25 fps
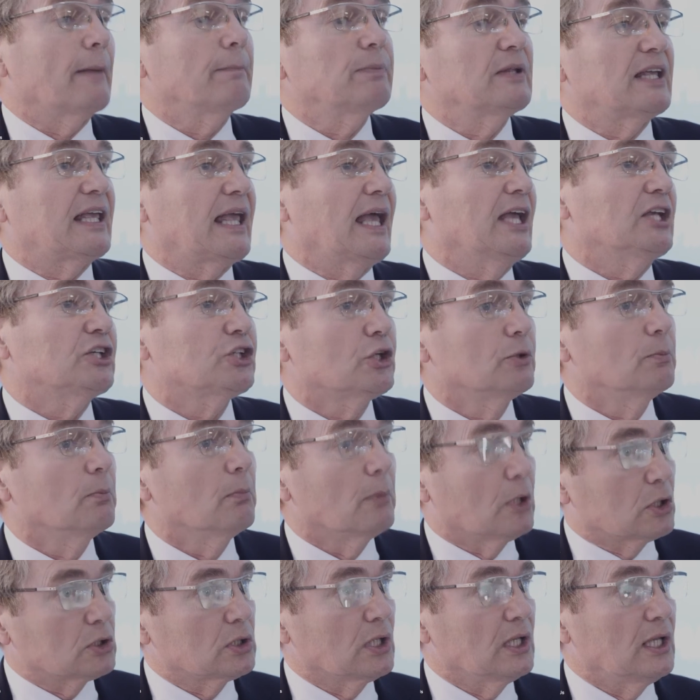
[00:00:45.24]

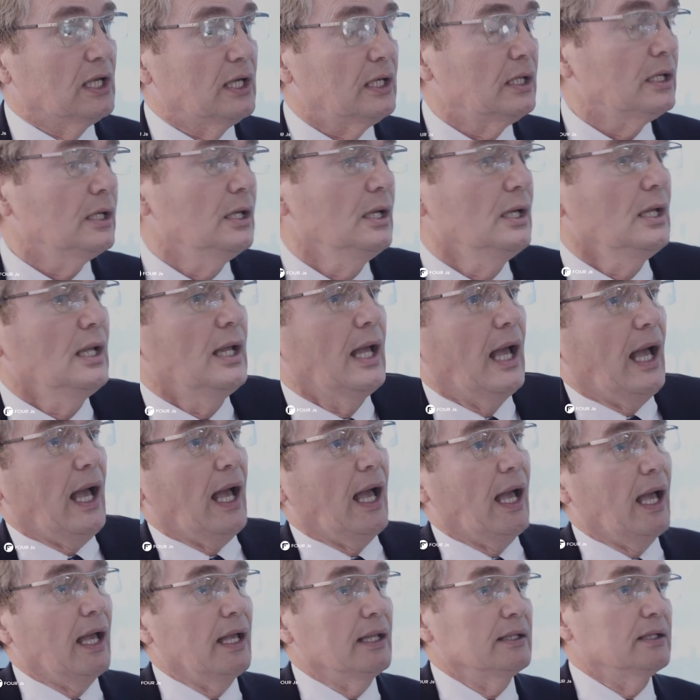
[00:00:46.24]
application modeler,
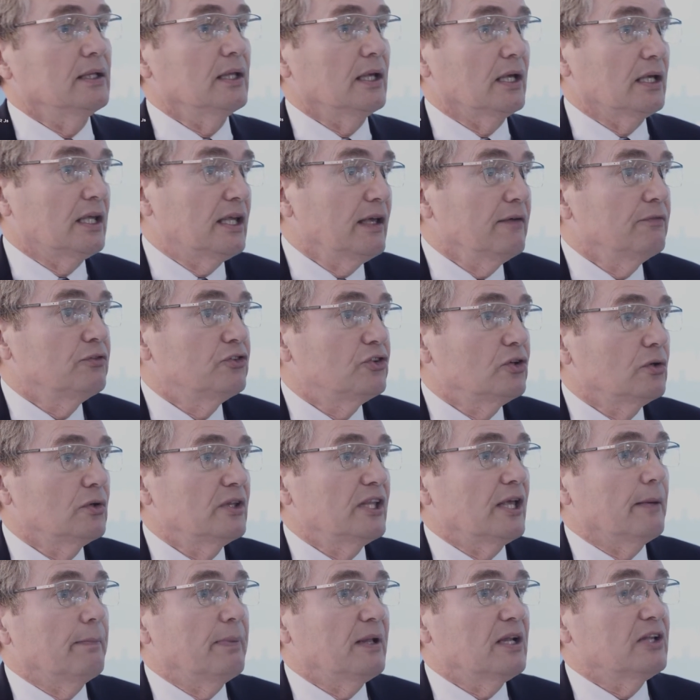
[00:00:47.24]
and gives
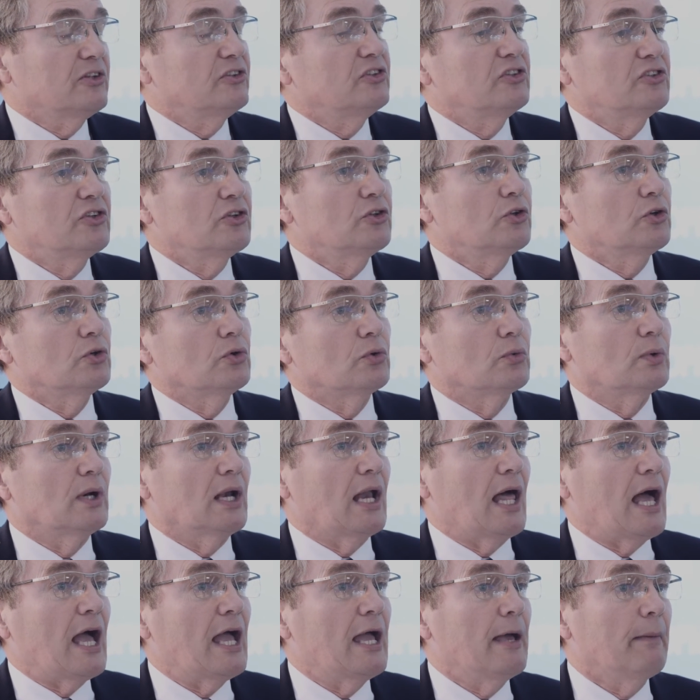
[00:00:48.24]
you the ability to do
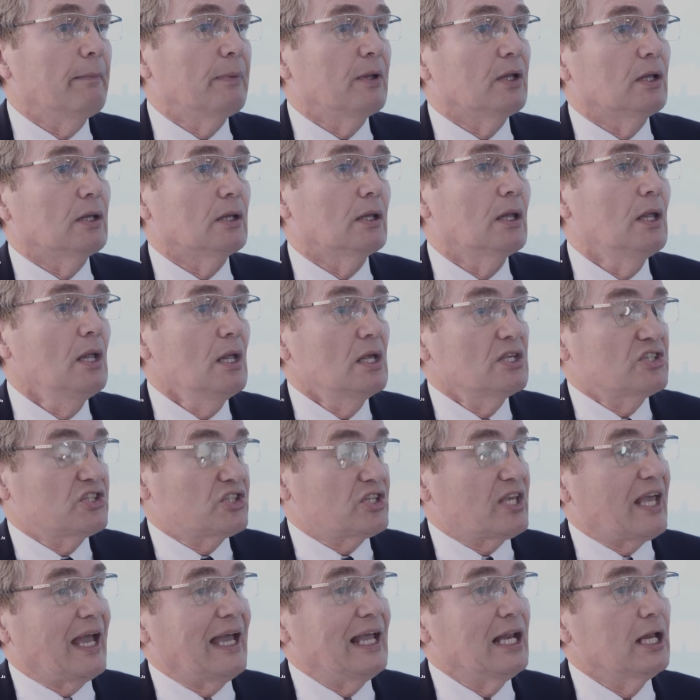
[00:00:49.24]
reliable,
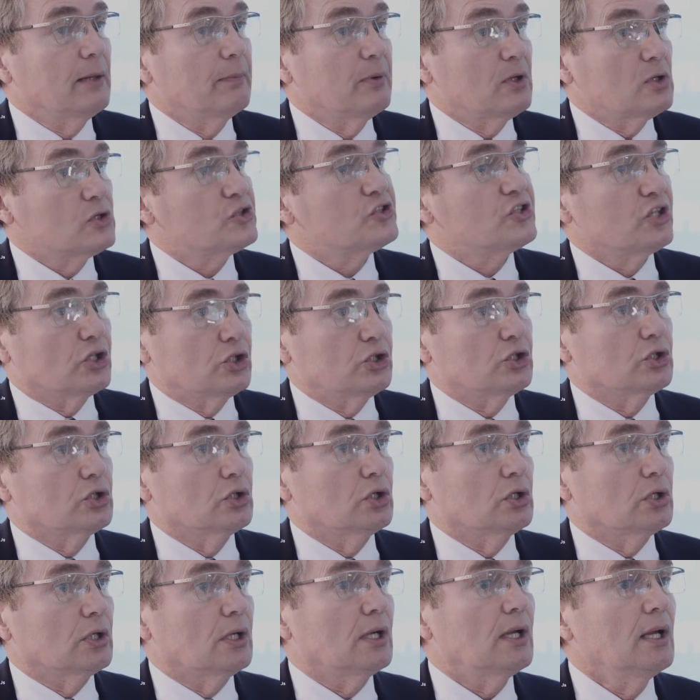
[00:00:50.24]
scalable,
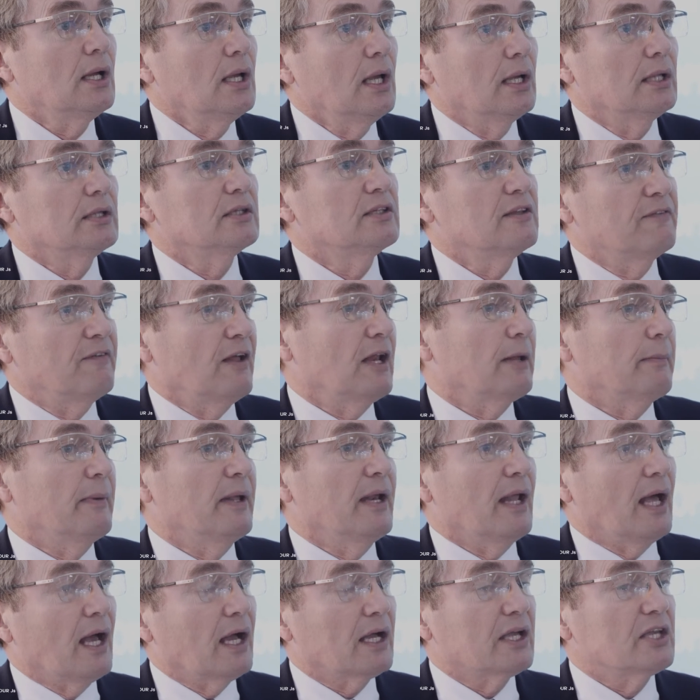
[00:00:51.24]
secure
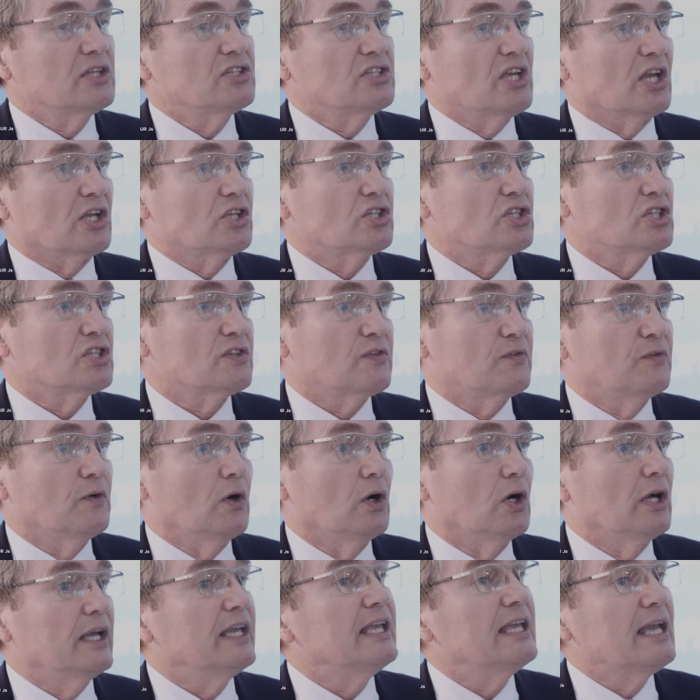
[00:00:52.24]
development architectures
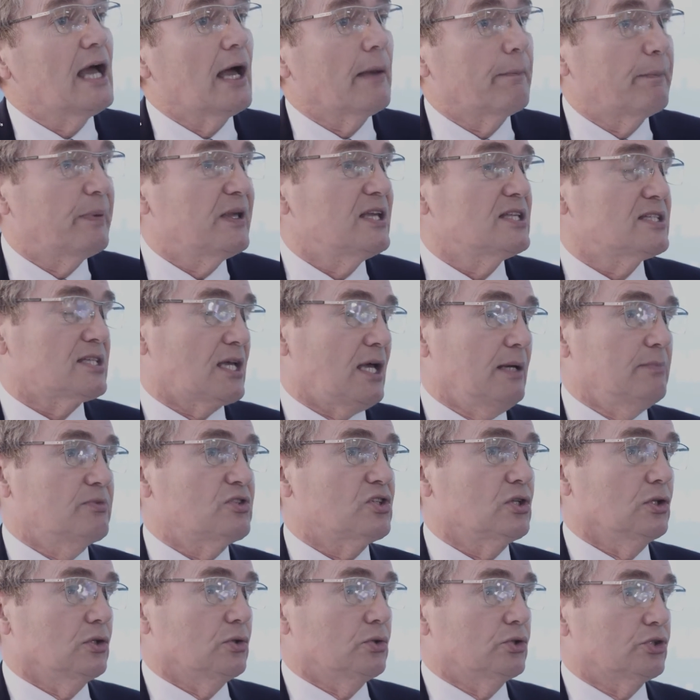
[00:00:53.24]
for ERP
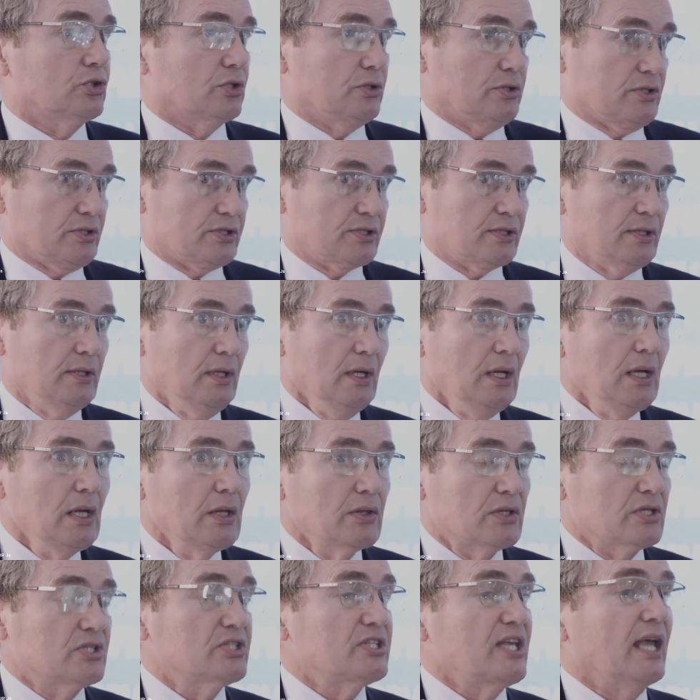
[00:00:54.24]
type solutions.
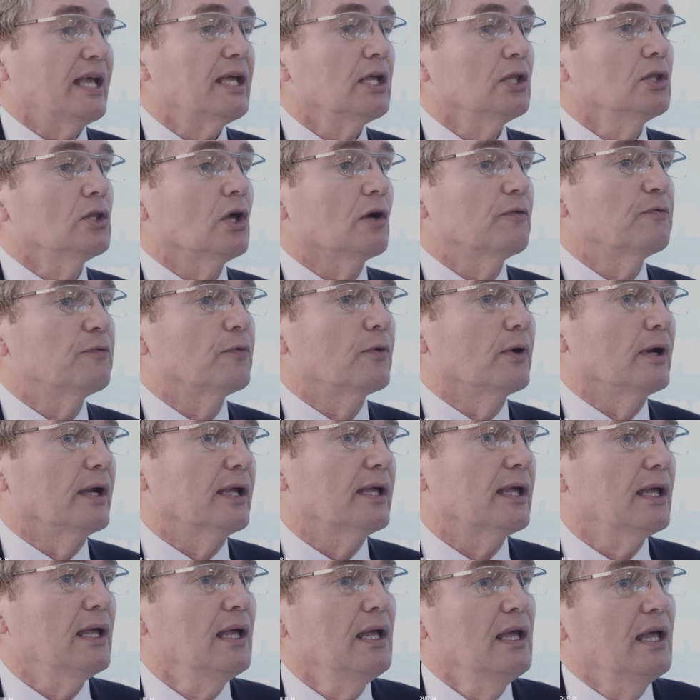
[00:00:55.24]
The second
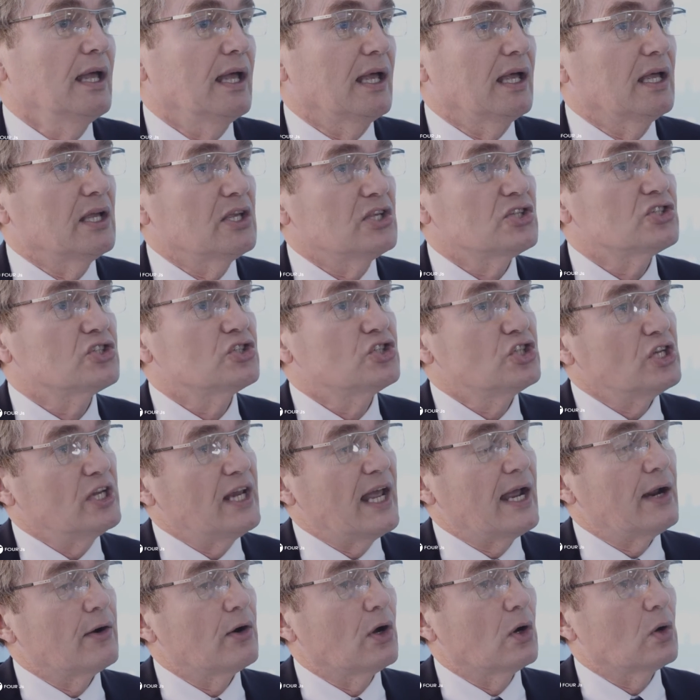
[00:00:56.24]
offering is
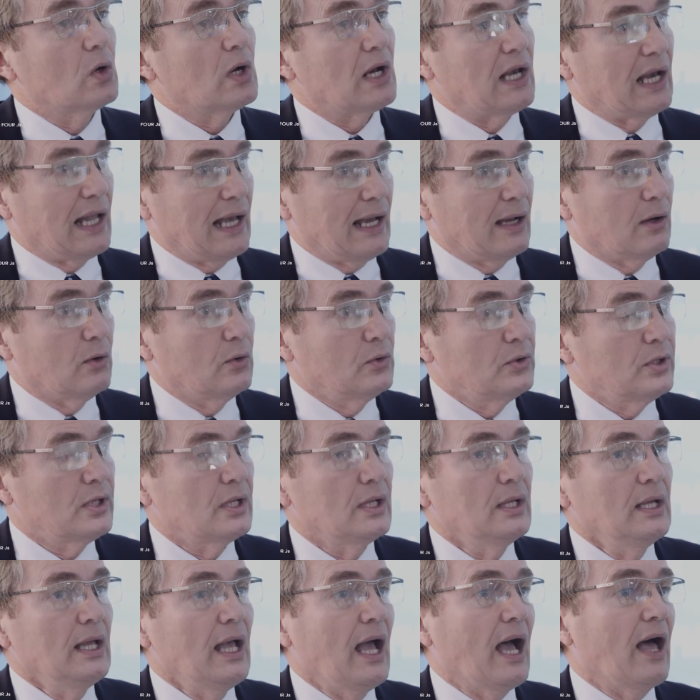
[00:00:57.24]
Genero Cloud,
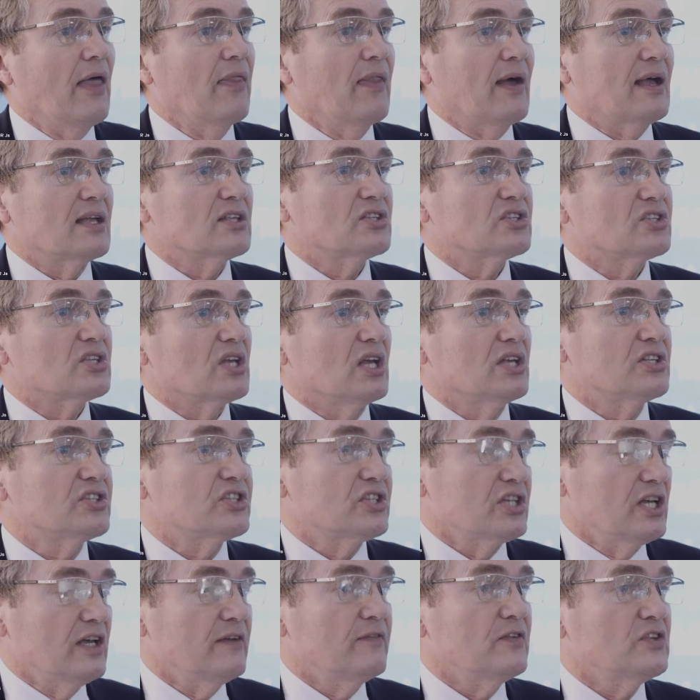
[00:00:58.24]
and that's a
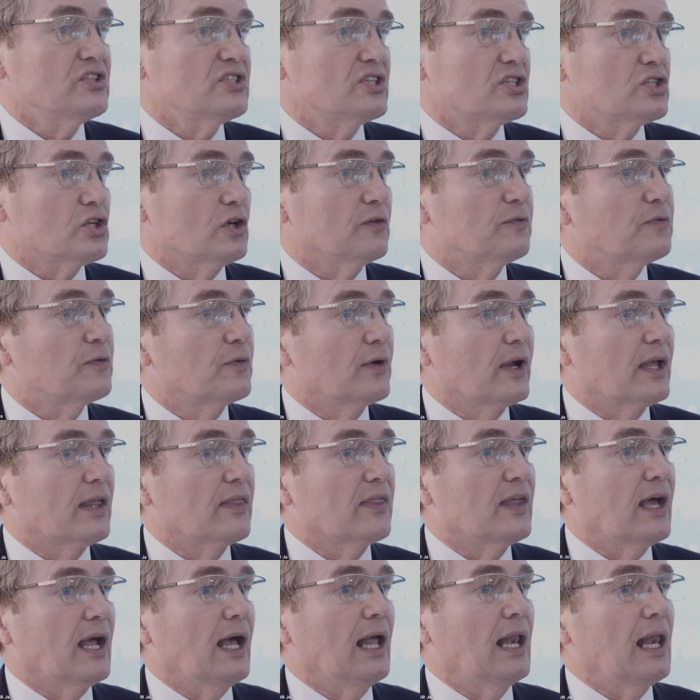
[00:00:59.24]
services
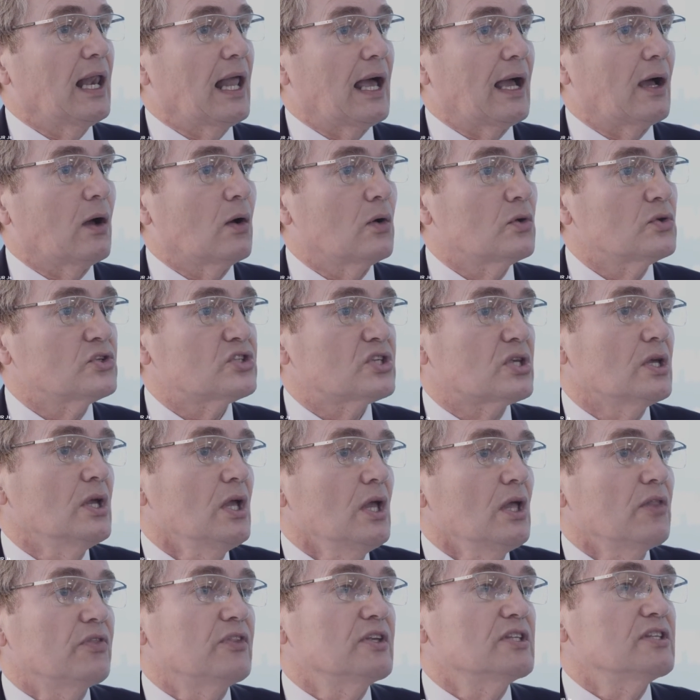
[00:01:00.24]
offering that allows
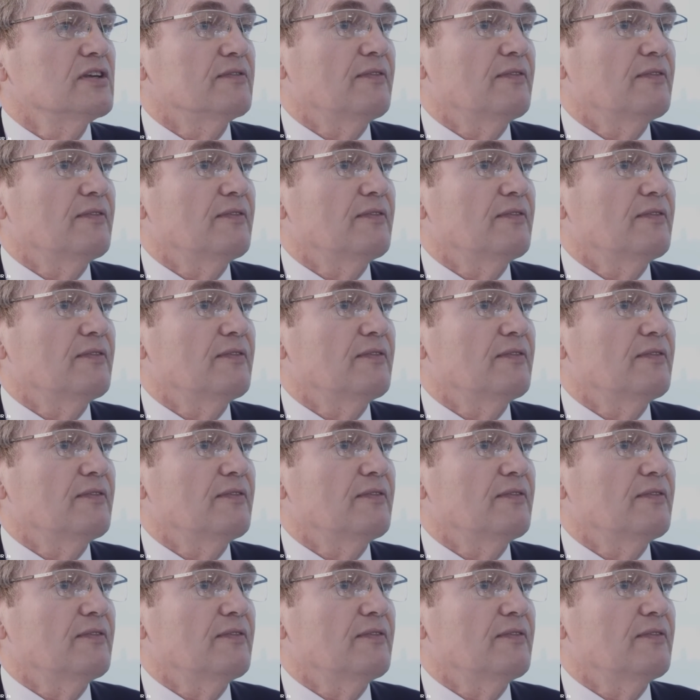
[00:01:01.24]
the